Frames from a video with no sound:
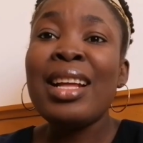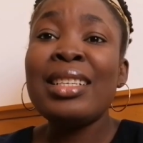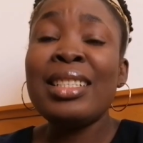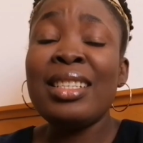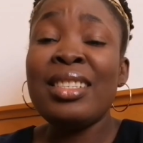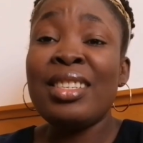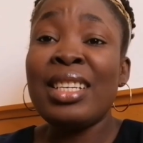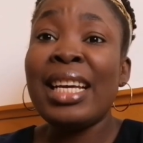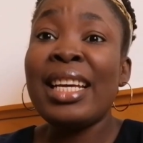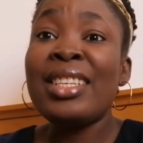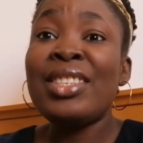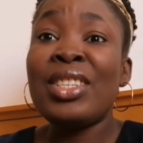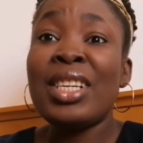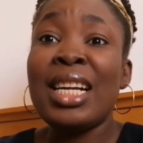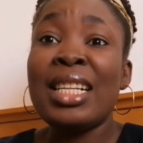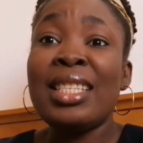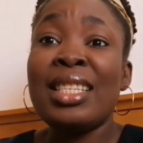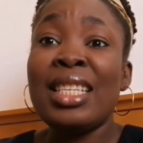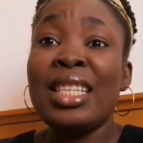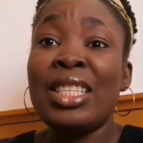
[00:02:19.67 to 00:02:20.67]
The size
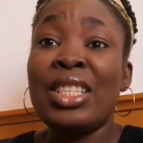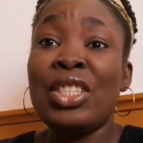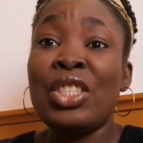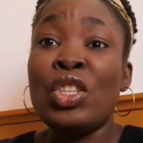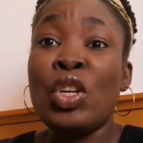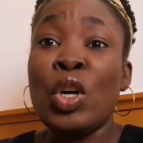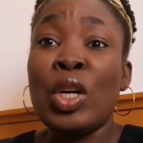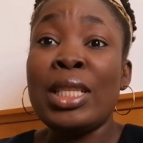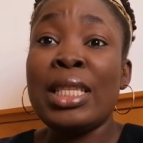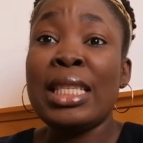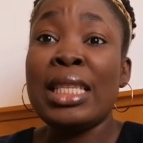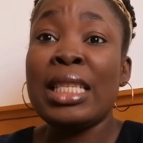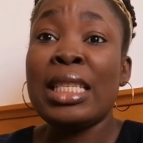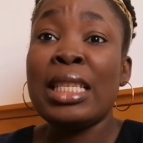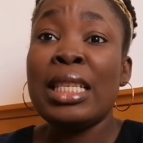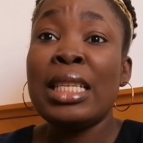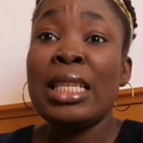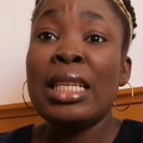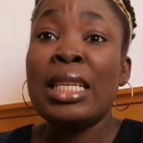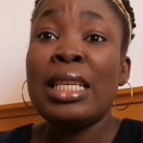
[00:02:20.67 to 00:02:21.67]
chart is not
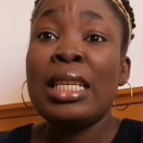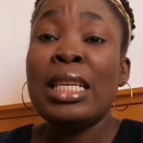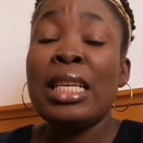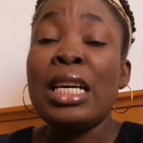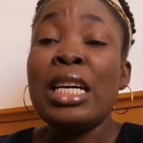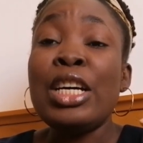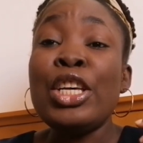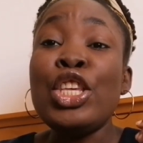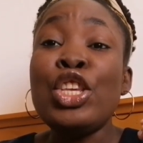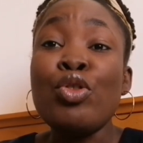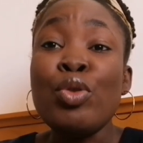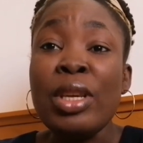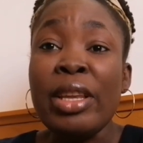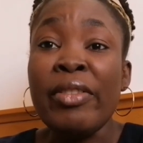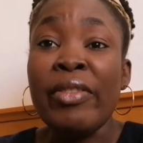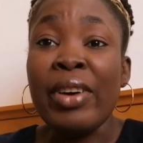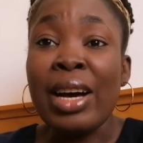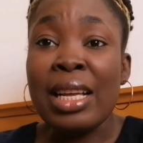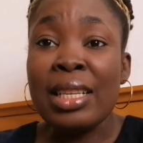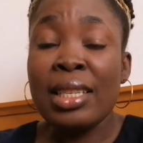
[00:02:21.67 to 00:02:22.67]
a
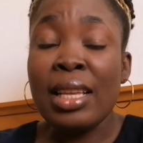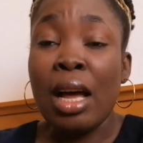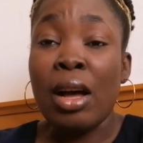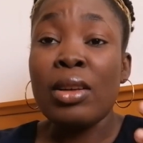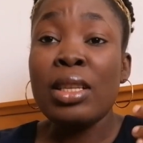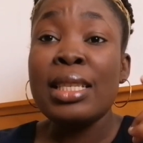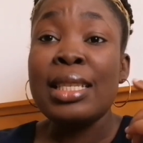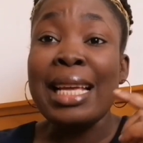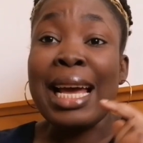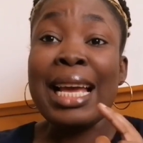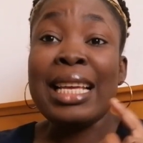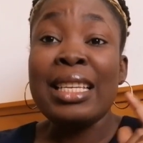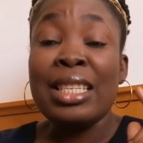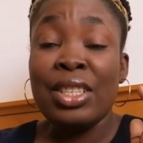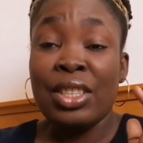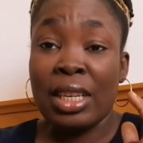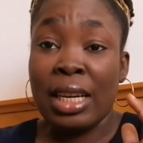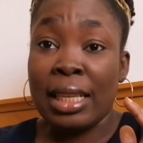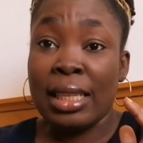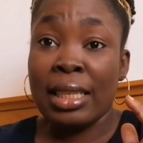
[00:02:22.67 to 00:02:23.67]
universal size
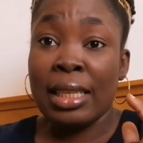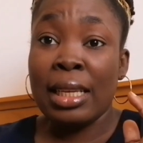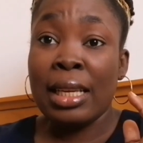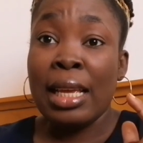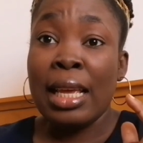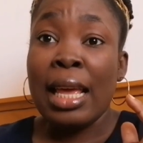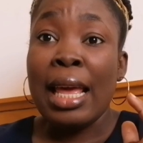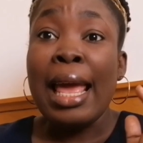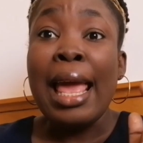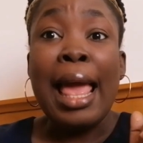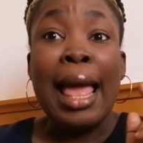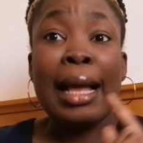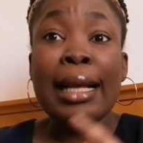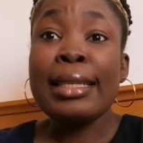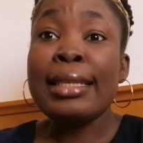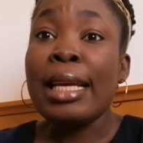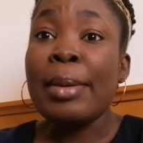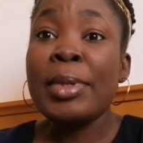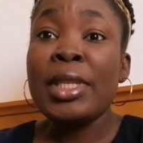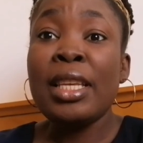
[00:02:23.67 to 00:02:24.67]
chart,
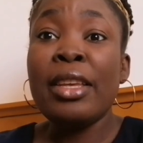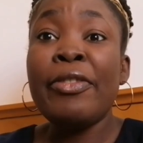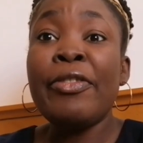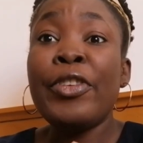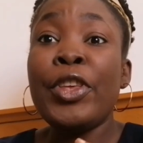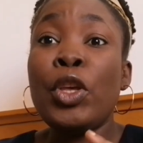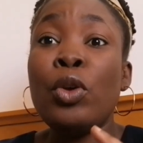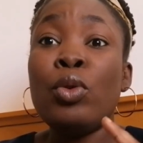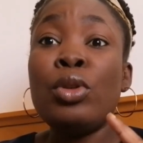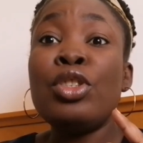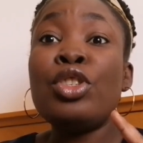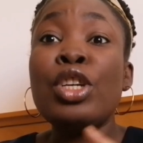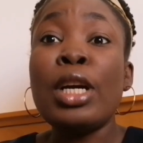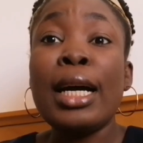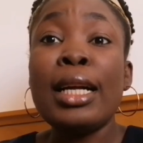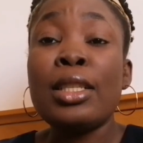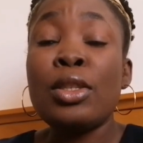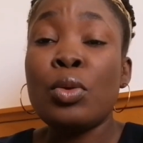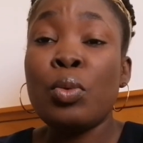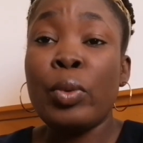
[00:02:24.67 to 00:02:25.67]
except if you
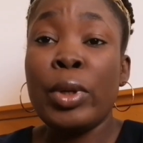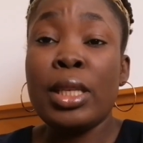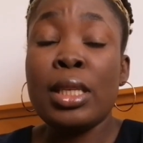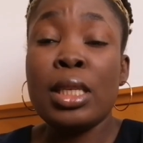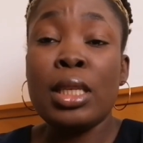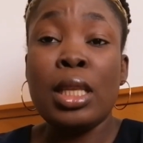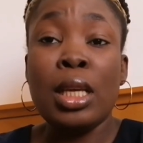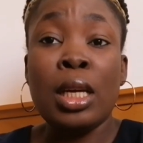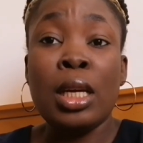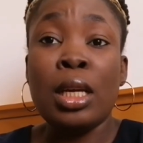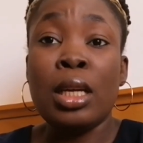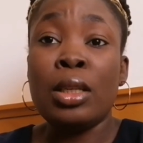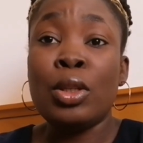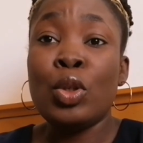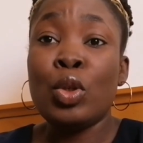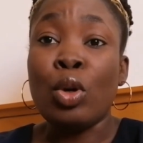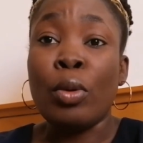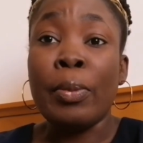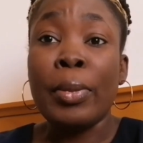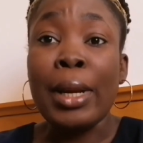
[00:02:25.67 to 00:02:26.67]
chat with the
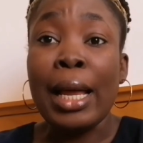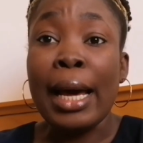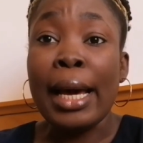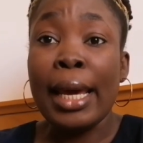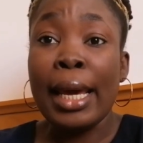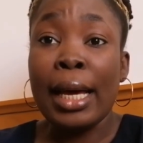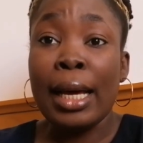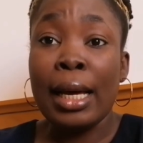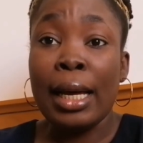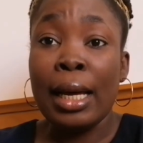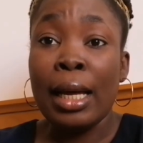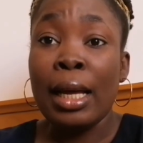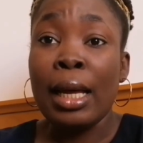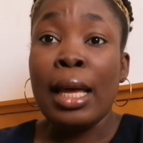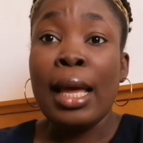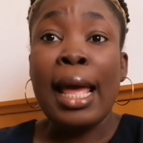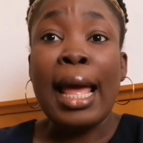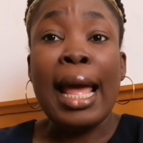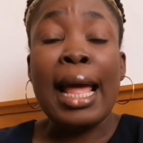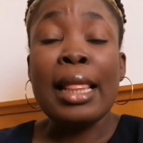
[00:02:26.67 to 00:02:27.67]
supplier
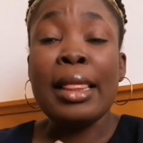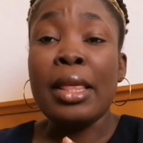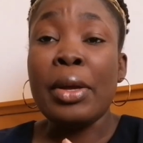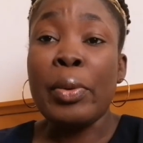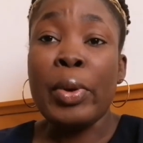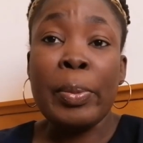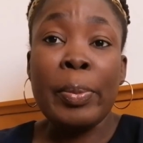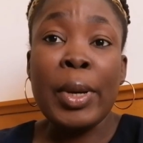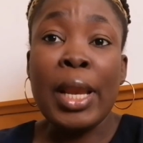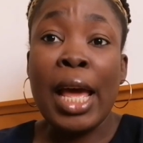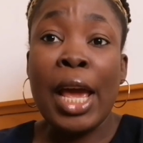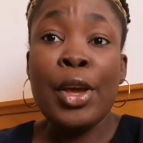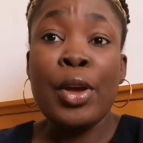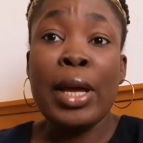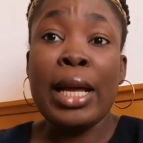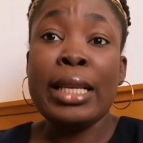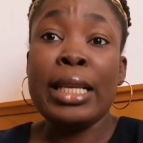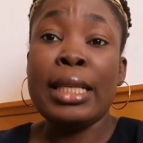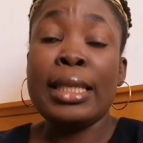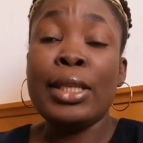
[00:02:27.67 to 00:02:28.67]
and they reply you
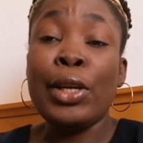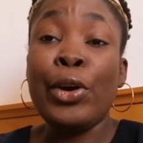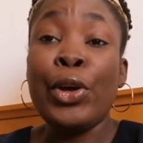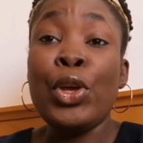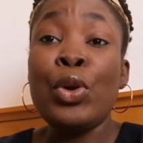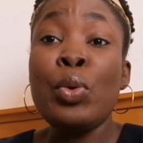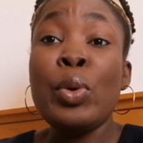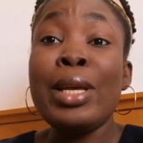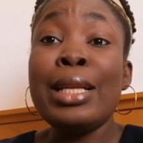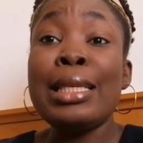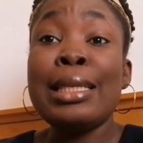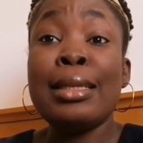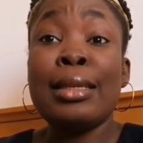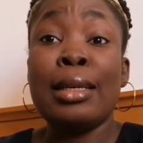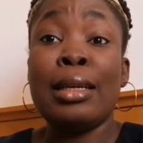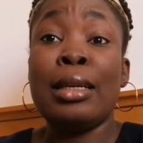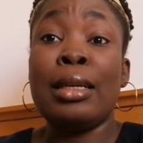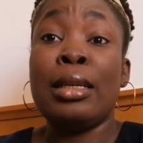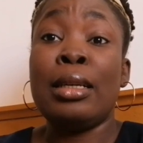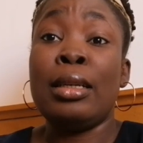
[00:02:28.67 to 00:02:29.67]
and they tell you it's
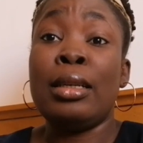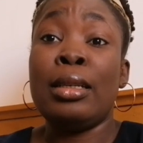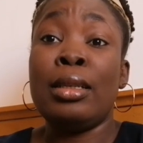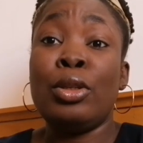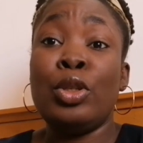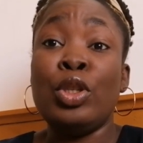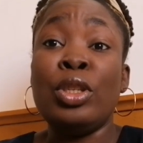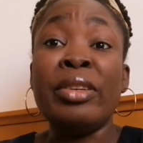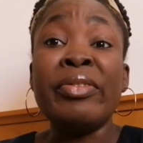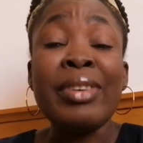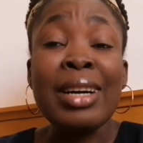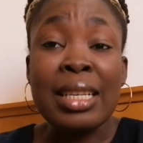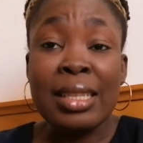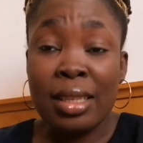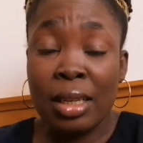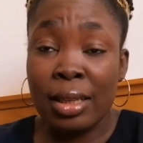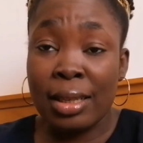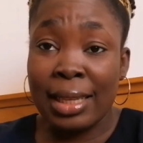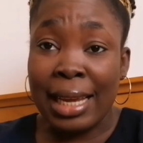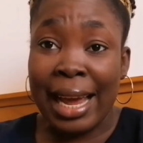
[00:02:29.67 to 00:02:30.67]
a
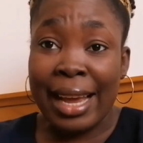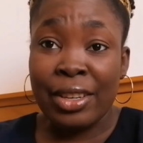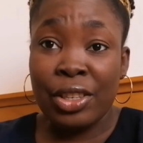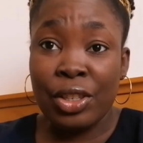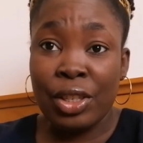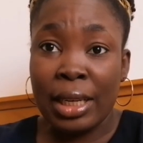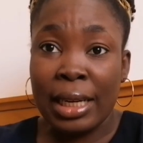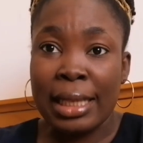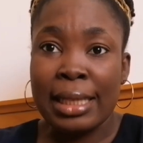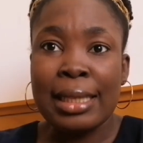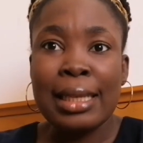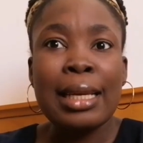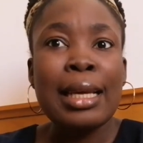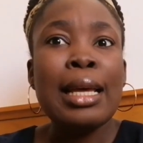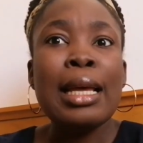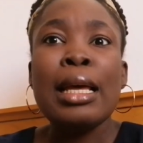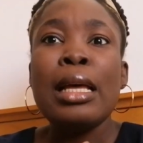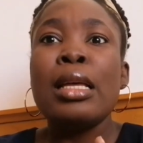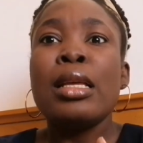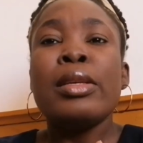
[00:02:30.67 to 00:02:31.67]
universal size chart.
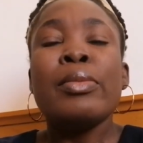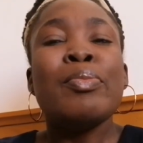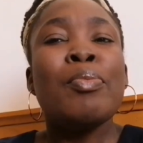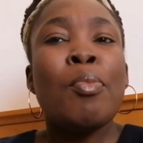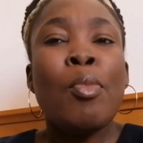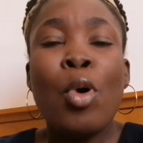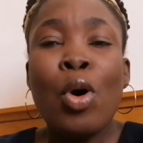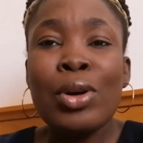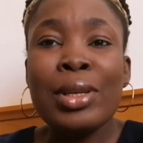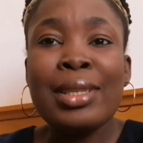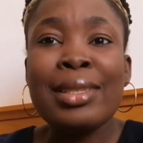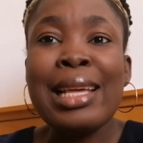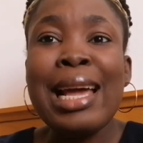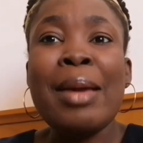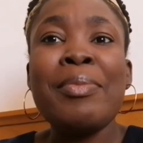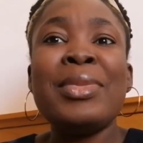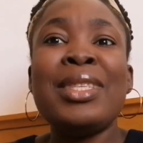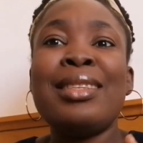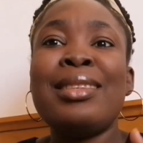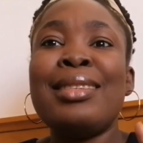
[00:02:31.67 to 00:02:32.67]
Most
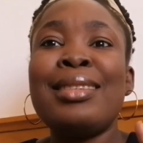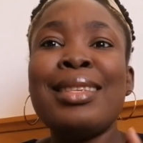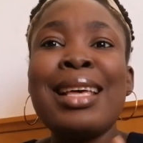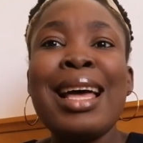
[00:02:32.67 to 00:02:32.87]
times the